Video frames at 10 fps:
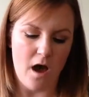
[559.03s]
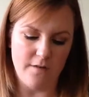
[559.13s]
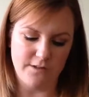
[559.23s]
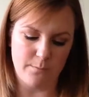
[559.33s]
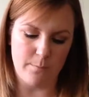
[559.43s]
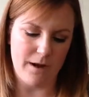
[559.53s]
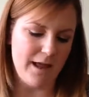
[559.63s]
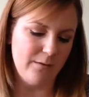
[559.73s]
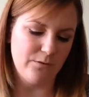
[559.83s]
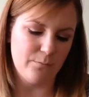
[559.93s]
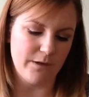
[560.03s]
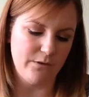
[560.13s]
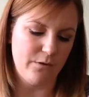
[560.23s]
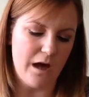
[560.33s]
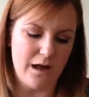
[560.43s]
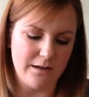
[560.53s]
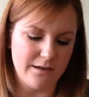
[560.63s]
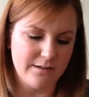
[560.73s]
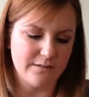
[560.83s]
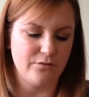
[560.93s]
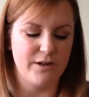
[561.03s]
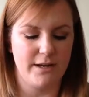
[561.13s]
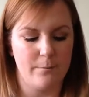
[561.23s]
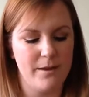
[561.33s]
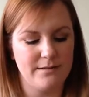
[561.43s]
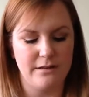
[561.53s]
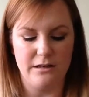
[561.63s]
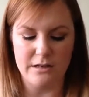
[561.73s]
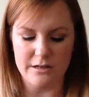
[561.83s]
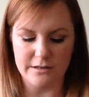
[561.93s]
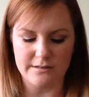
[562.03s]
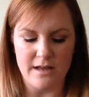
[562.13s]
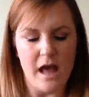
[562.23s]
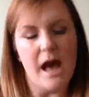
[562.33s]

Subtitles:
I've just been playing with all my new colours and creating amazing looks,